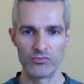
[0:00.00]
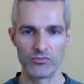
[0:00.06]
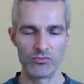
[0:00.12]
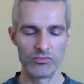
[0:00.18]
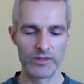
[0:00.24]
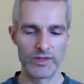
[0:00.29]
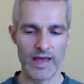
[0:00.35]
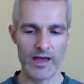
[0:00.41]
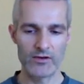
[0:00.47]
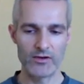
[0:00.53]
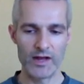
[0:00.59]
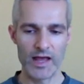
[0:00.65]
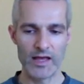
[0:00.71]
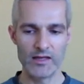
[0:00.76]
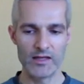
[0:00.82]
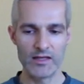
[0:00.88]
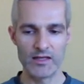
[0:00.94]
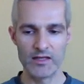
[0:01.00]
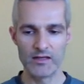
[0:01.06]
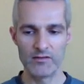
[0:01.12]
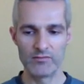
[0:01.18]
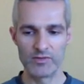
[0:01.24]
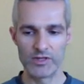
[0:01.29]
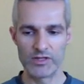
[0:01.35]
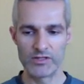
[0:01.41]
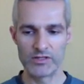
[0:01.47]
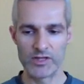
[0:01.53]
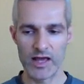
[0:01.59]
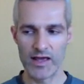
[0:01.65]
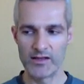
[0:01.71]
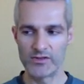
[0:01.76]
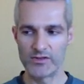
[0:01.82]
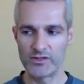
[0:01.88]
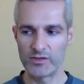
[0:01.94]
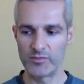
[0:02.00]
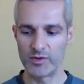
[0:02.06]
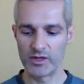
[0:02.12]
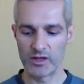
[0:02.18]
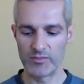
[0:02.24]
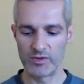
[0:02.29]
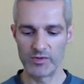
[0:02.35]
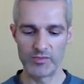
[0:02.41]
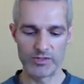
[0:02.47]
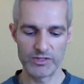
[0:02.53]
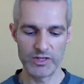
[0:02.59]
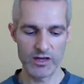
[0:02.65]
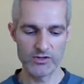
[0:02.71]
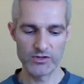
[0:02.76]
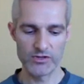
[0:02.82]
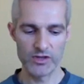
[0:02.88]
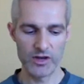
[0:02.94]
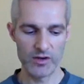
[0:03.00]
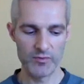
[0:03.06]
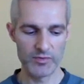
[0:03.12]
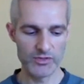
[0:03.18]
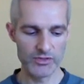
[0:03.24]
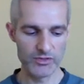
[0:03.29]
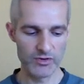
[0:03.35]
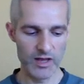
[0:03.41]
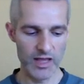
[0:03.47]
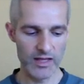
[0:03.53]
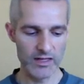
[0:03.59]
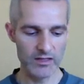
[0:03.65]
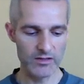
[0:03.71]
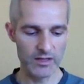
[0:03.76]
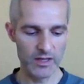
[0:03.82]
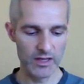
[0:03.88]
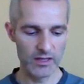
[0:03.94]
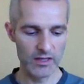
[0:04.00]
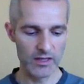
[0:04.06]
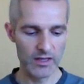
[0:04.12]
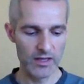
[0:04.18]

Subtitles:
without any designs to become a massage therapist or anything.